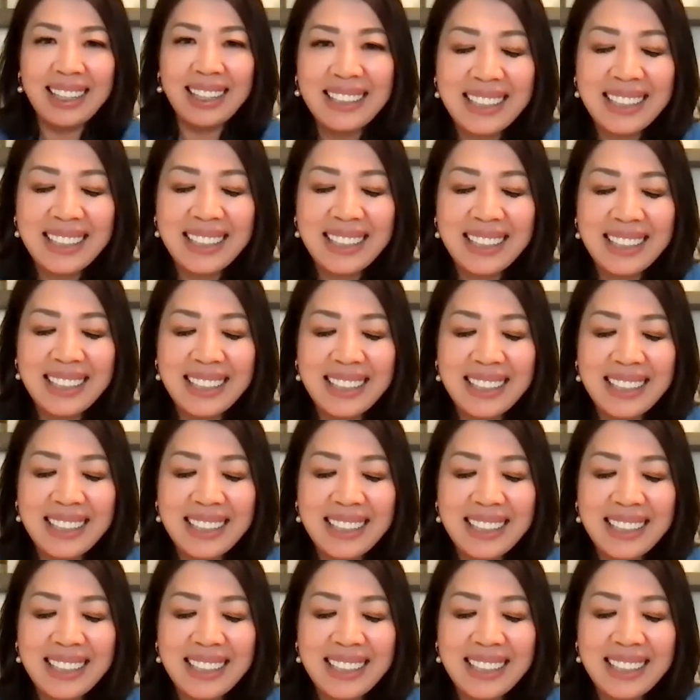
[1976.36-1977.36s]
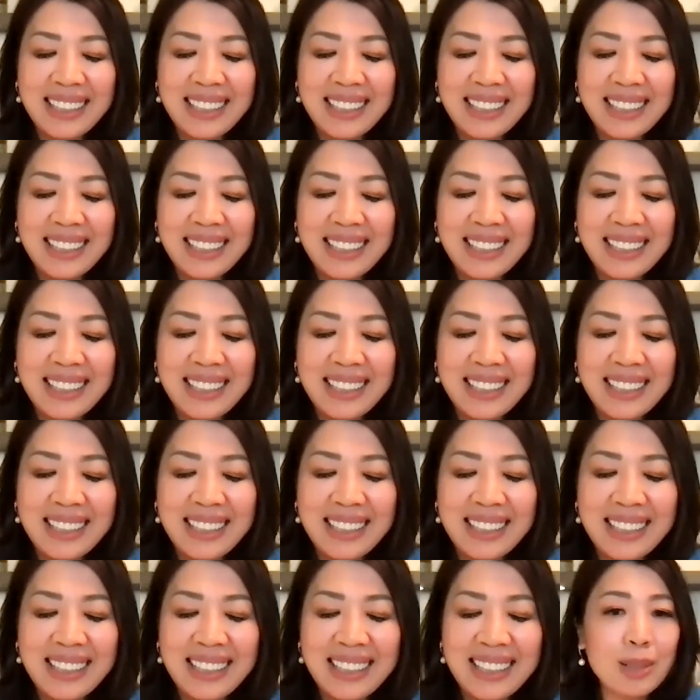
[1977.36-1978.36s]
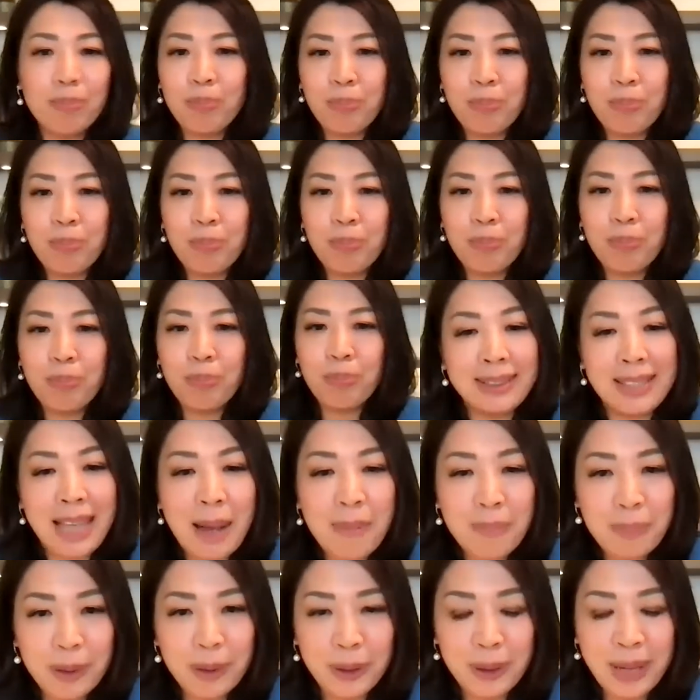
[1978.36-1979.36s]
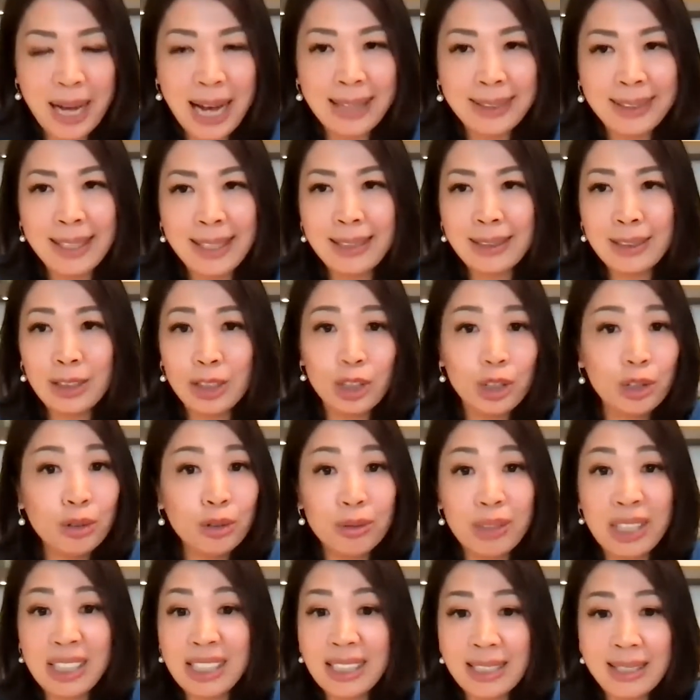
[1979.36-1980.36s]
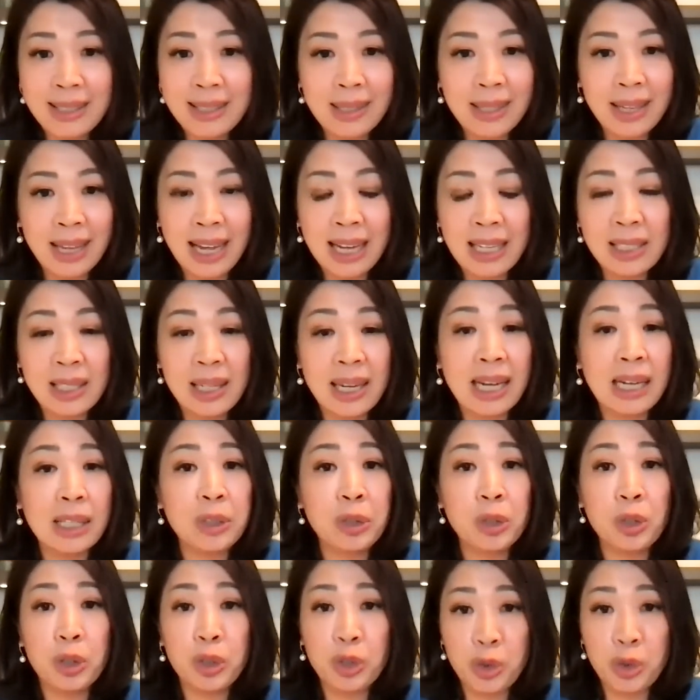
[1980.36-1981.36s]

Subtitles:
I think I would say just be the best example. I think children these days, they are so